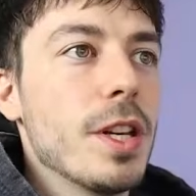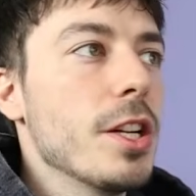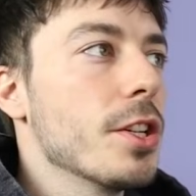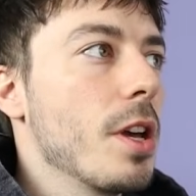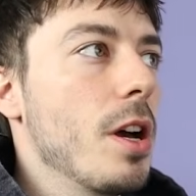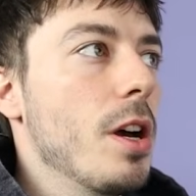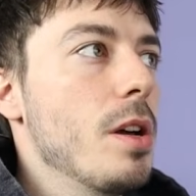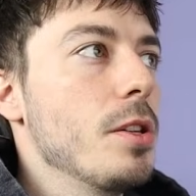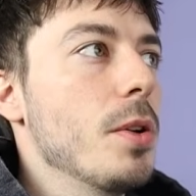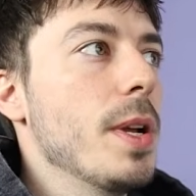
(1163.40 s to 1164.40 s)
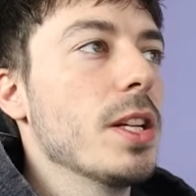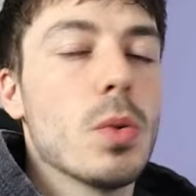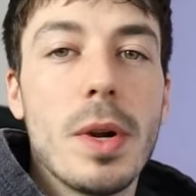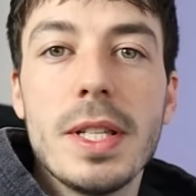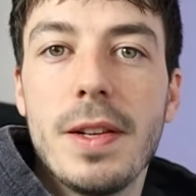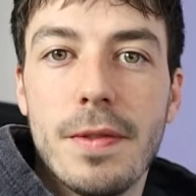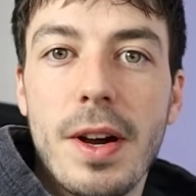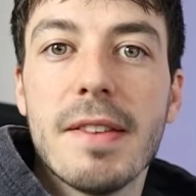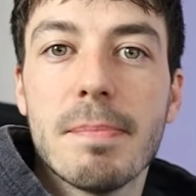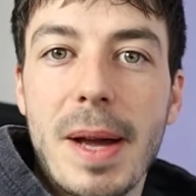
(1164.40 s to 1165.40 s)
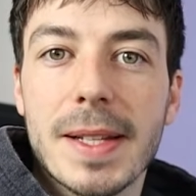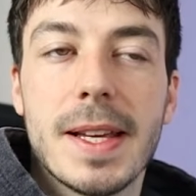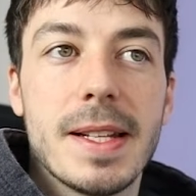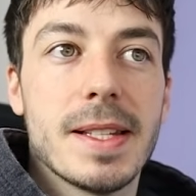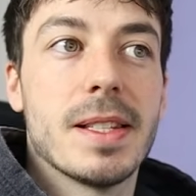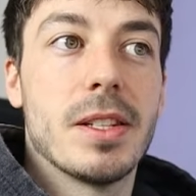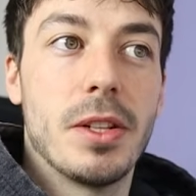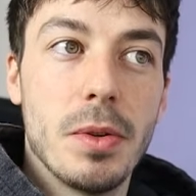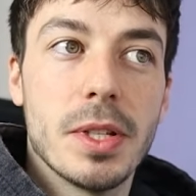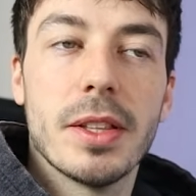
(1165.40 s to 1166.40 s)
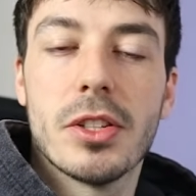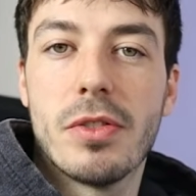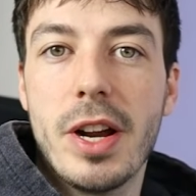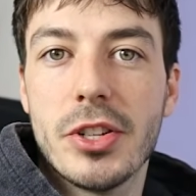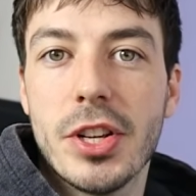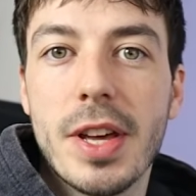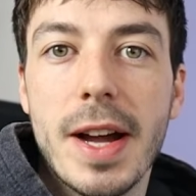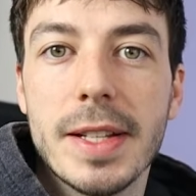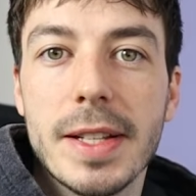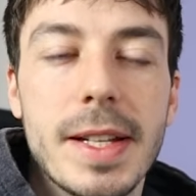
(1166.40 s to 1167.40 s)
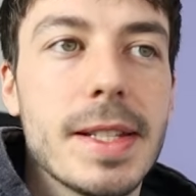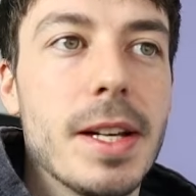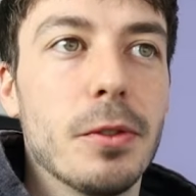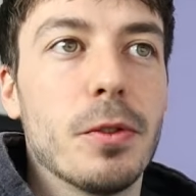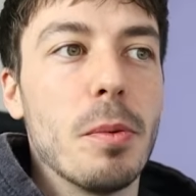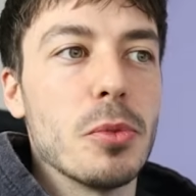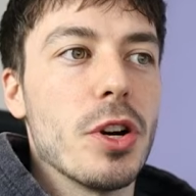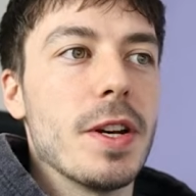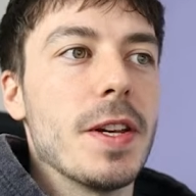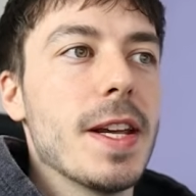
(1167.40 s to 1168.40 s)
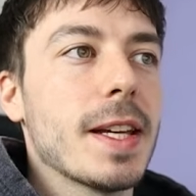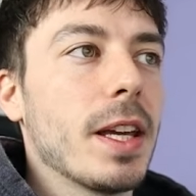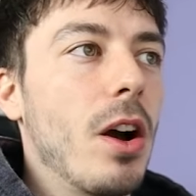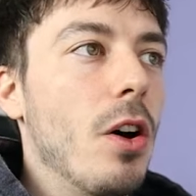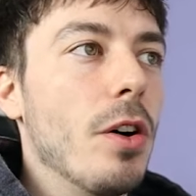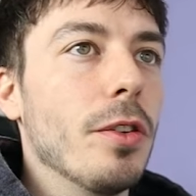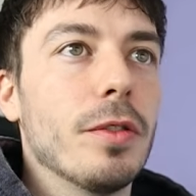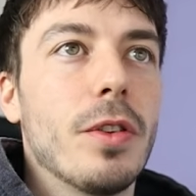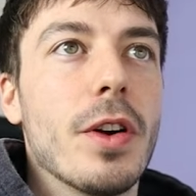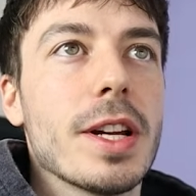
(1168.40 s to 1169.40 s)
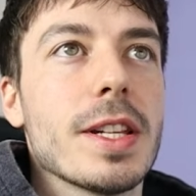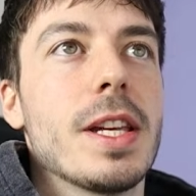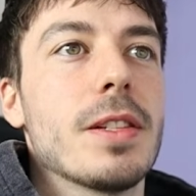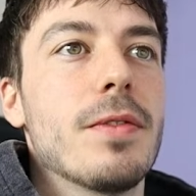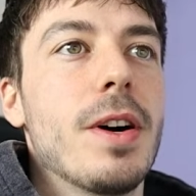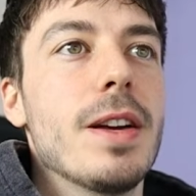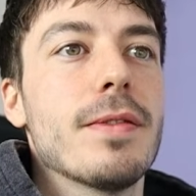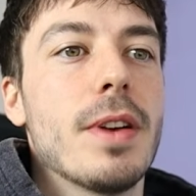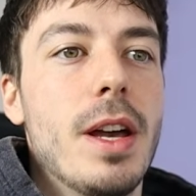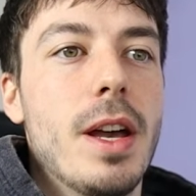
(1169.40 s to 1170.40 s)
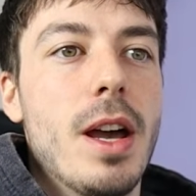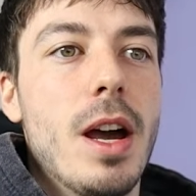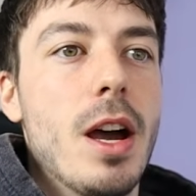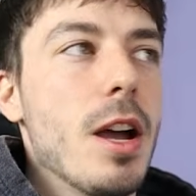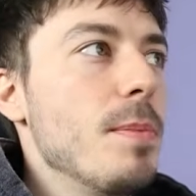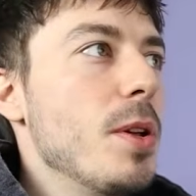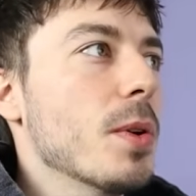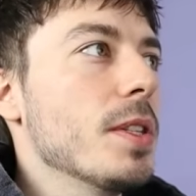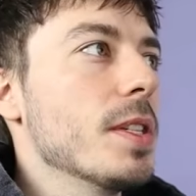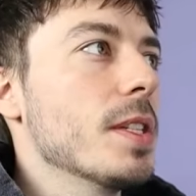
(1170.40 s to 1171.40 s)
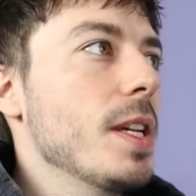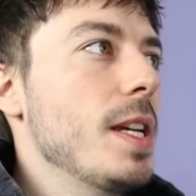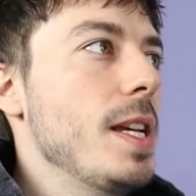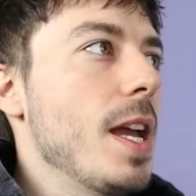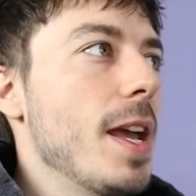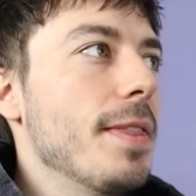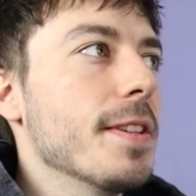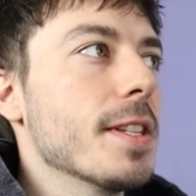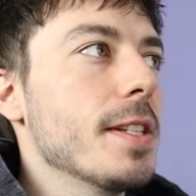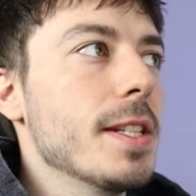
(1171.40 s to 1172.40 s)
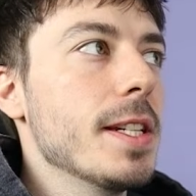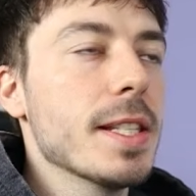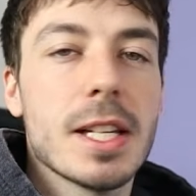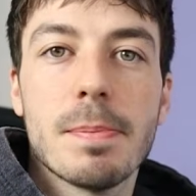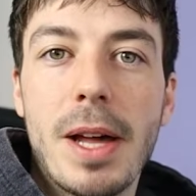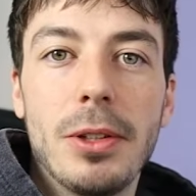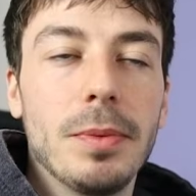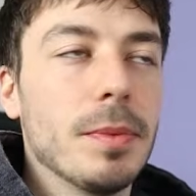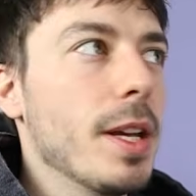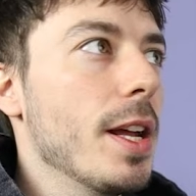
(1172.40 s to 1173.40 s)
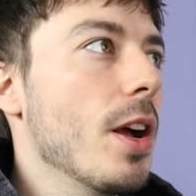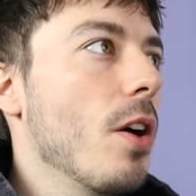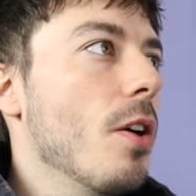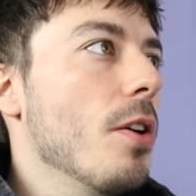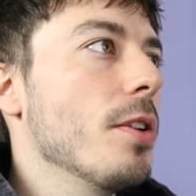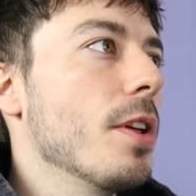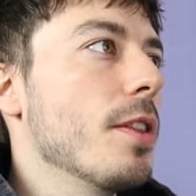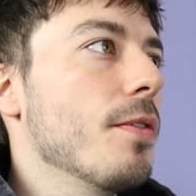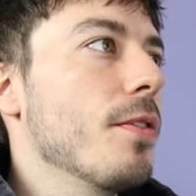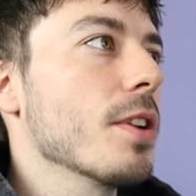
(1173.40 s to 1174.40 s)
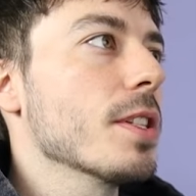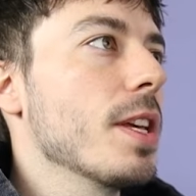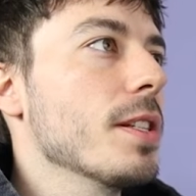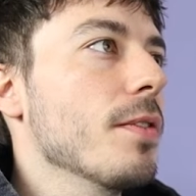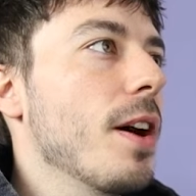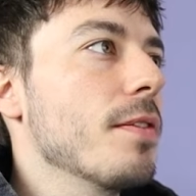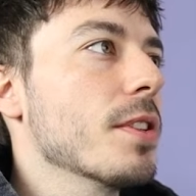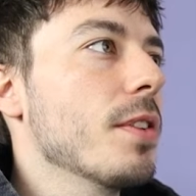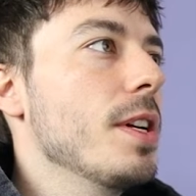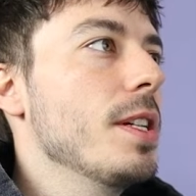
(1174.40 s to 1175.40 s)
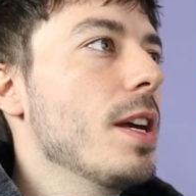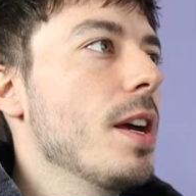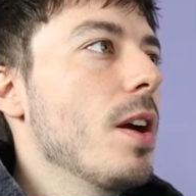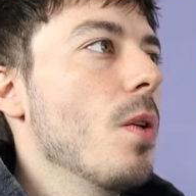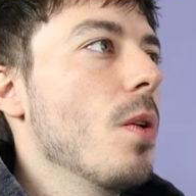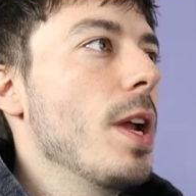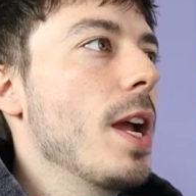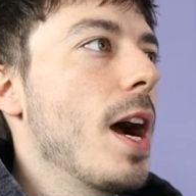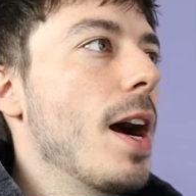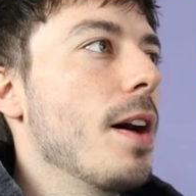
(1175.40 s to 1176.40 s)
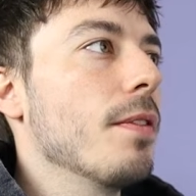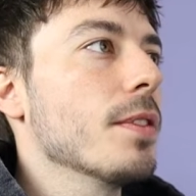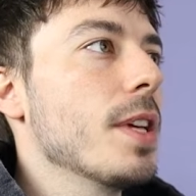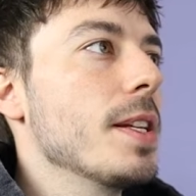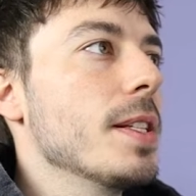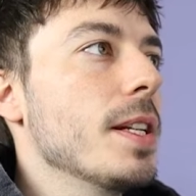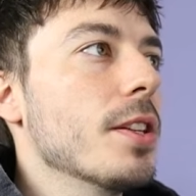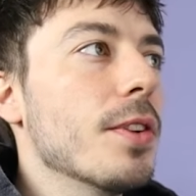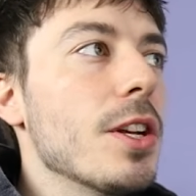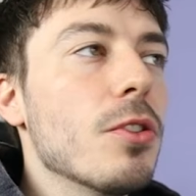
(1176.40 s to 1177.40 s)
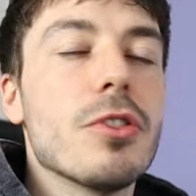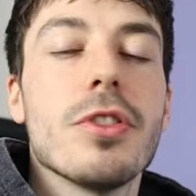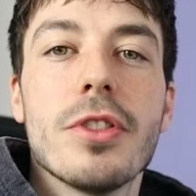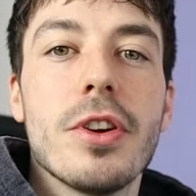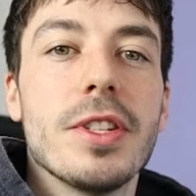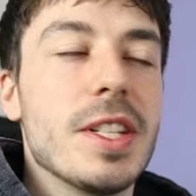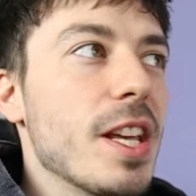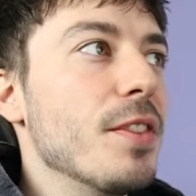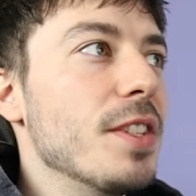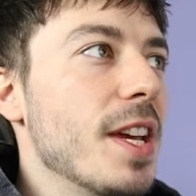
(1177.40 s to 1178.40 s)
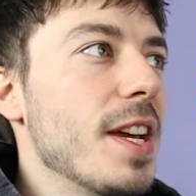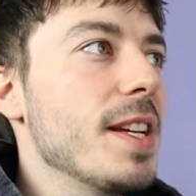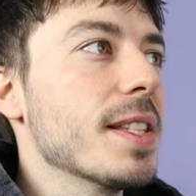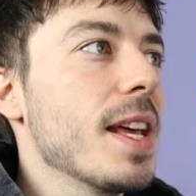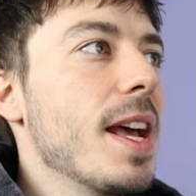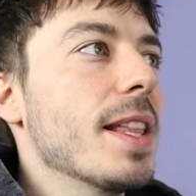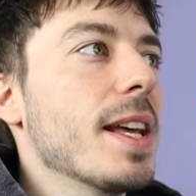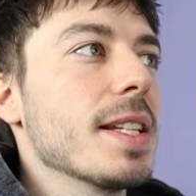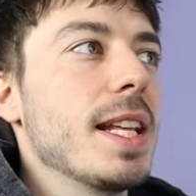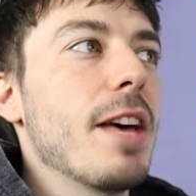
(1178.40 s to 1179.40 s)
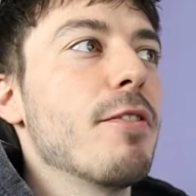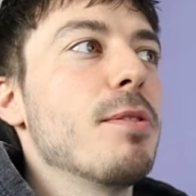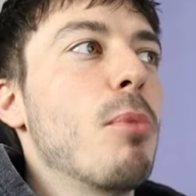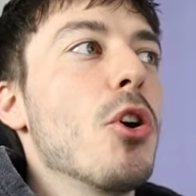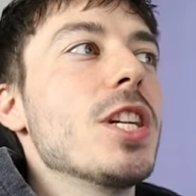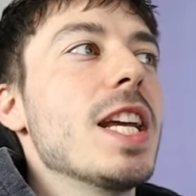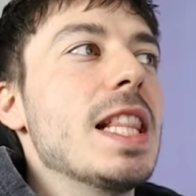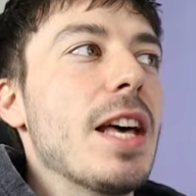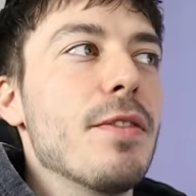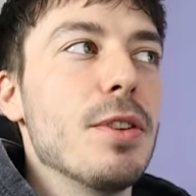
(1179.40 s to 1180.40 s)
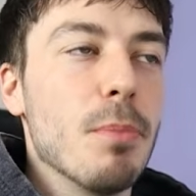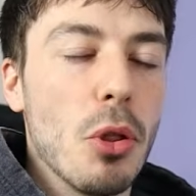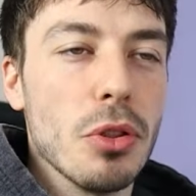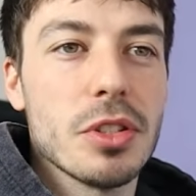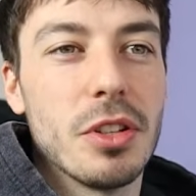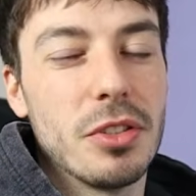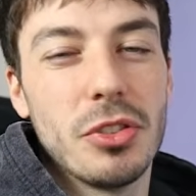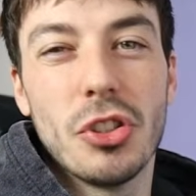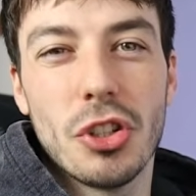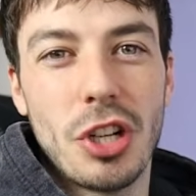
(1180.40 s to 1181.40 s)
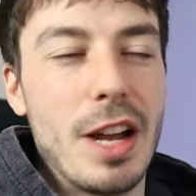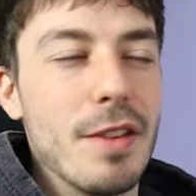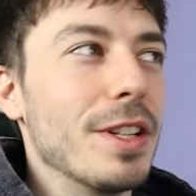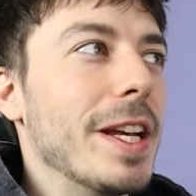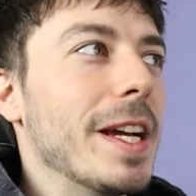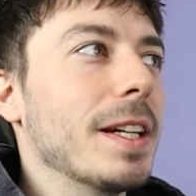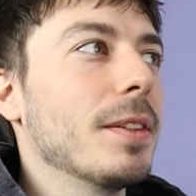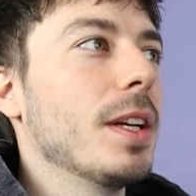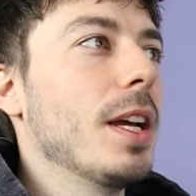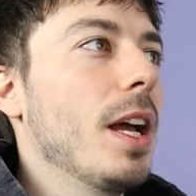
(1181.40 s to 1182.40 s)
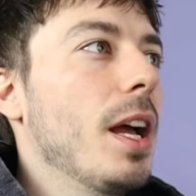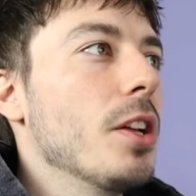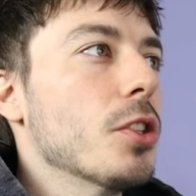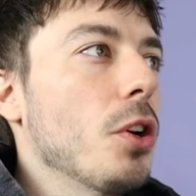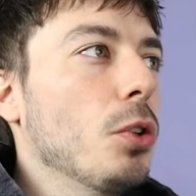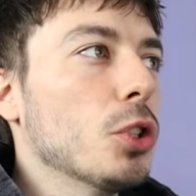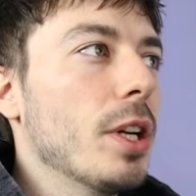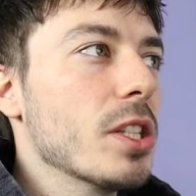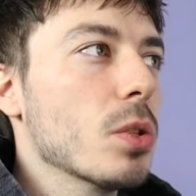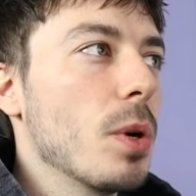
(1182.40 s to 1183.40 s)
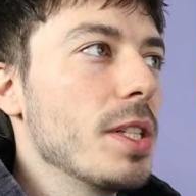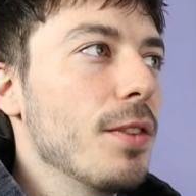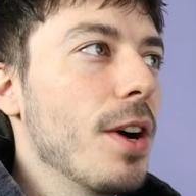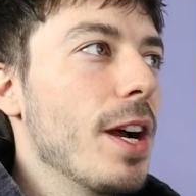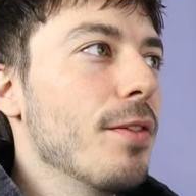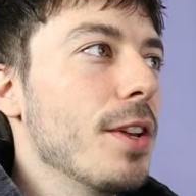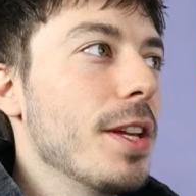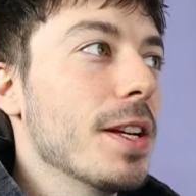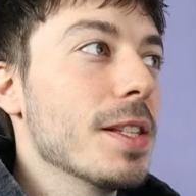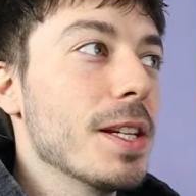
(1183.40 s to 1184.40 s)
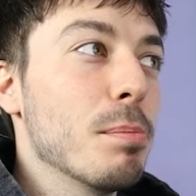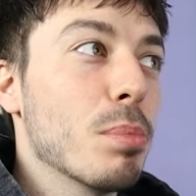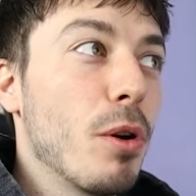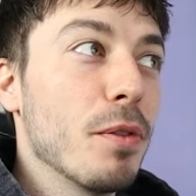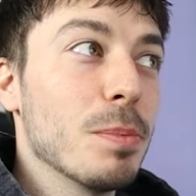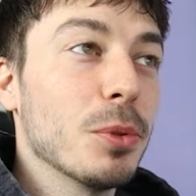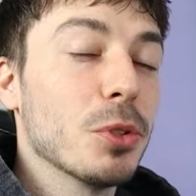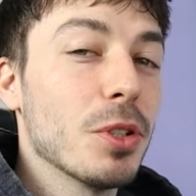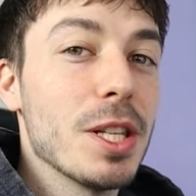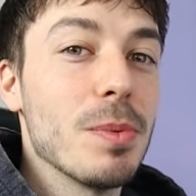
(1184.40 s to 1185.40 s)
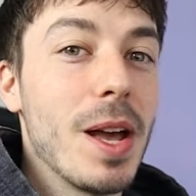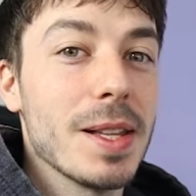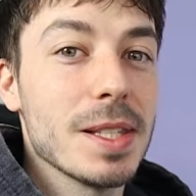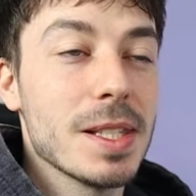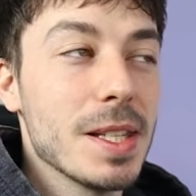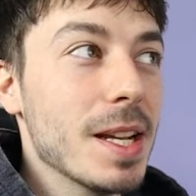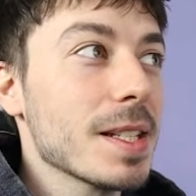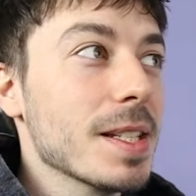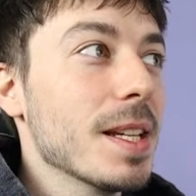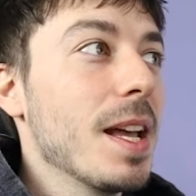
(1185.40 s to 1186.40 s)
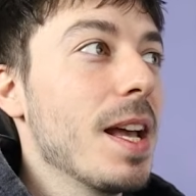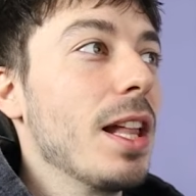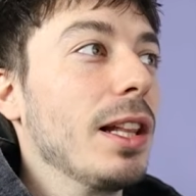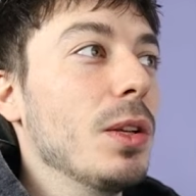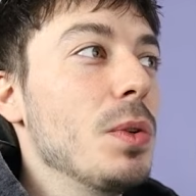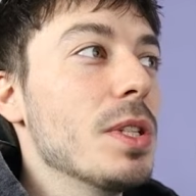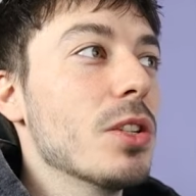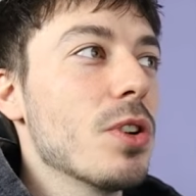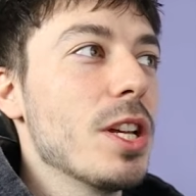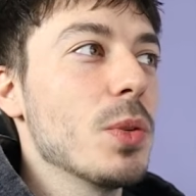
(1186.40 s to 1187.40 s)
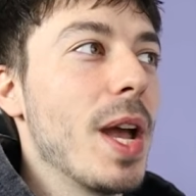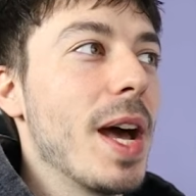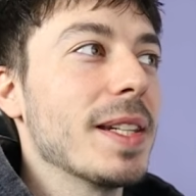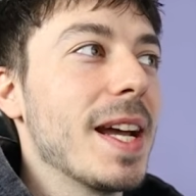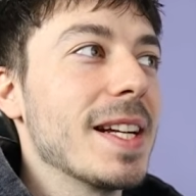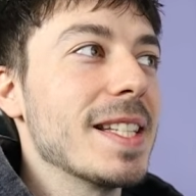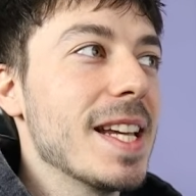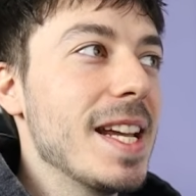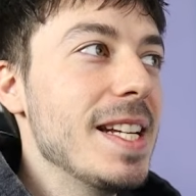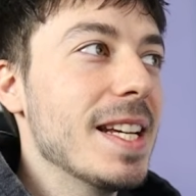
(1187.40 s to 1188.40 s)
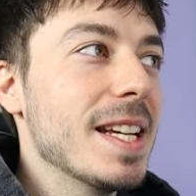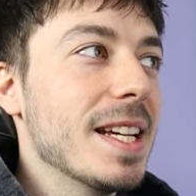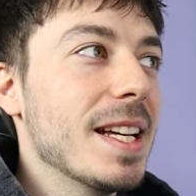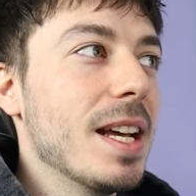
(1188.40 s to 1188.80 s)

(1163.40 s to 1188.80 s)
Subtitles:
finished doing 25 back tests using the strategy that I detailed from Trader Nick on ForexTester 5. You can see in the statistics panel here on the ForexTester 5 screen, we have tested 337 days. That's 11.11 months, so just shy of a year. Total trades 25, and you can see profitable trades we had 6, losing trades we had 19,